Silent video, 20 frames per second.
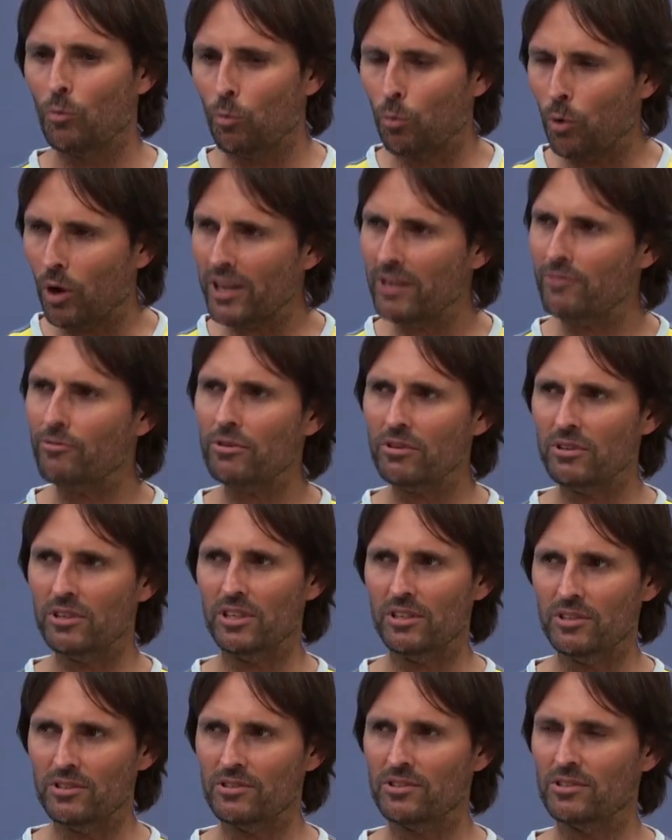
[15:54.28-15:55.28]
Whatever
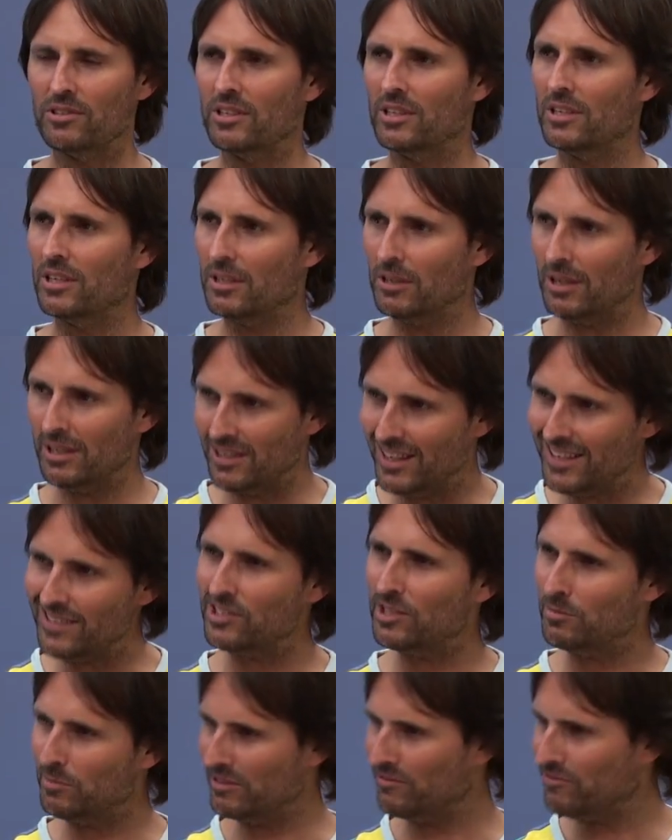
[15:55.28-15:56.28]
it is
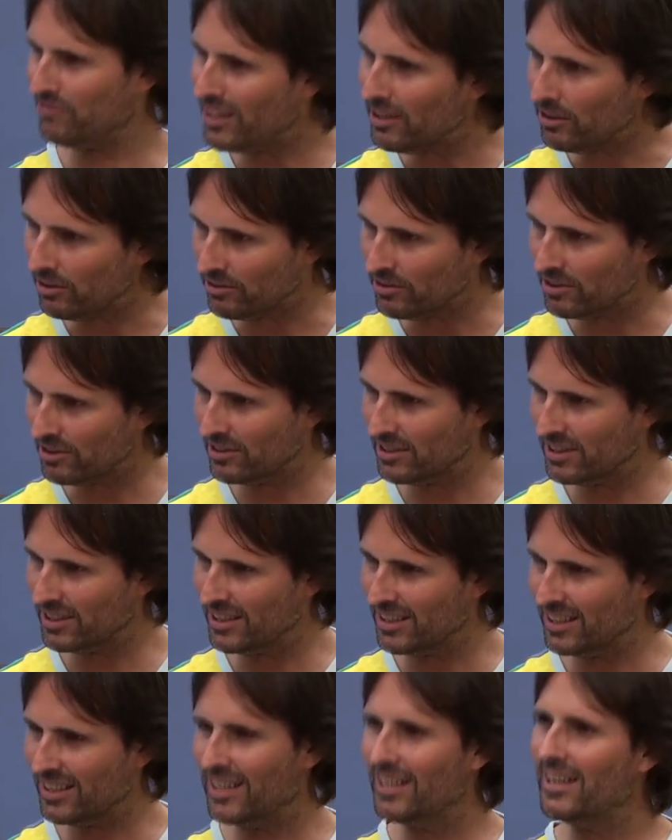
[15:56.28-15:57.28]
needs to be felt
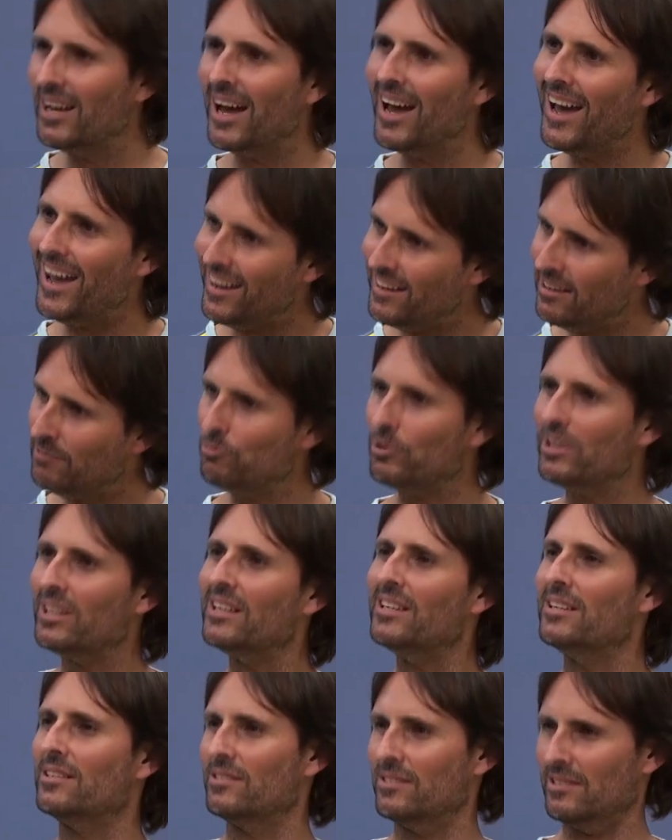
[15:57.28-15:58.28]
and
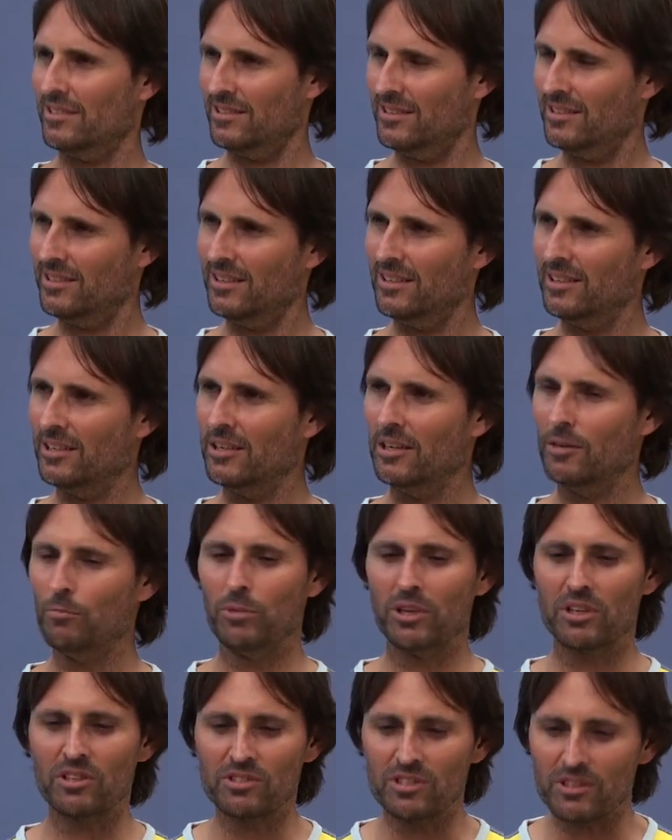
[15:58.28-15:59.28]
released. Yeah.
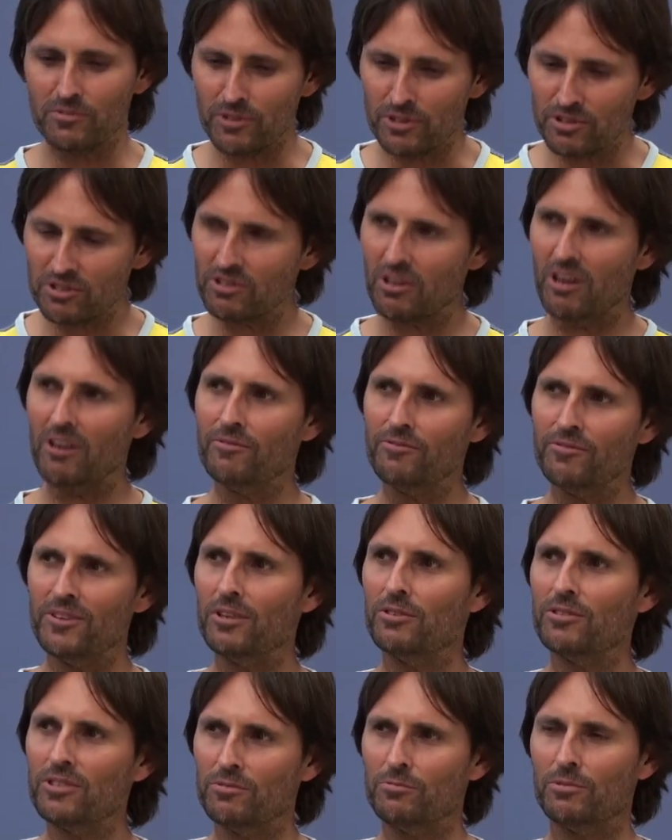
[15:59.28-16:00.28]
Because if it's not
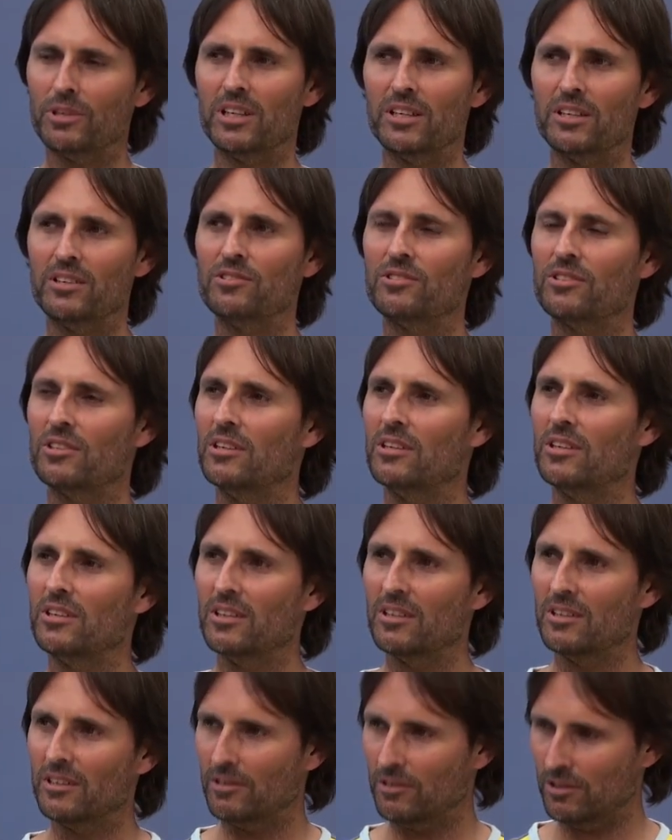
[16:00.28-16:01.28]
felt and released,
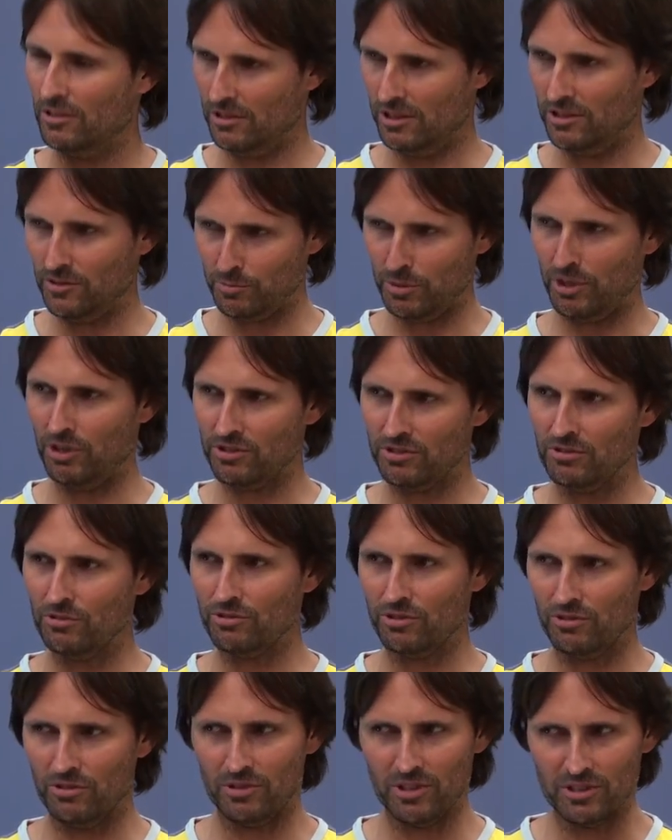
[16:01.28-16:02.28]
this
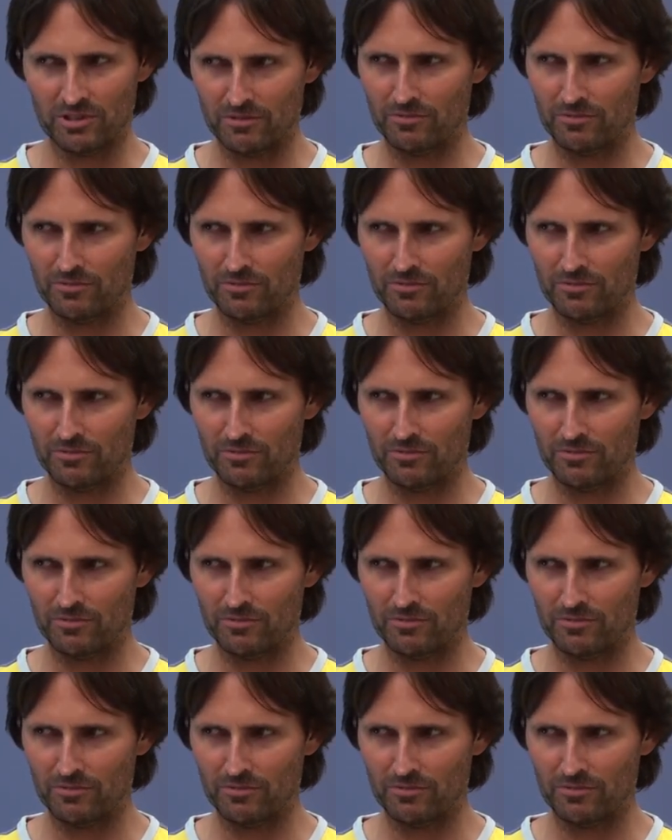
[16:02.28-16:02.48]
personal truth